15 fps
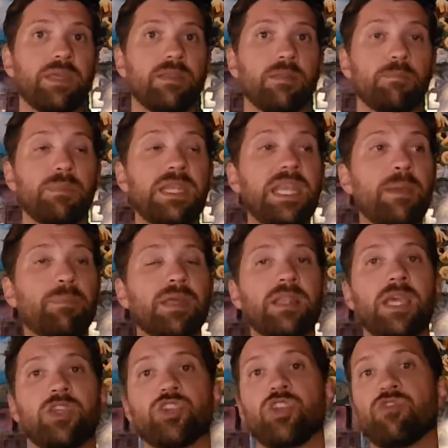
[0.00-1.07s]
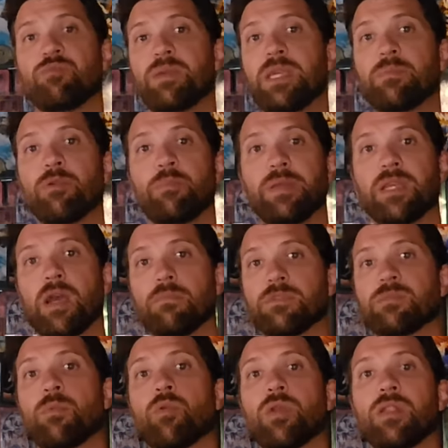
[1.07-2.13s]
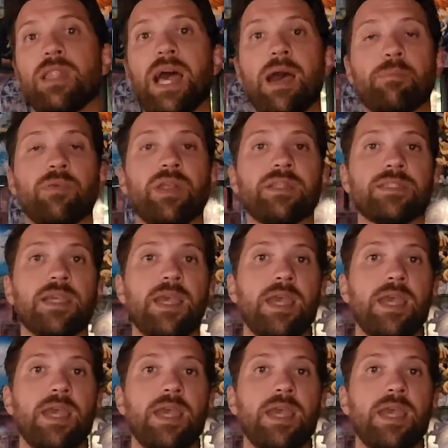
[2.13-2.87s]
manipulation of people becomes more elaborate,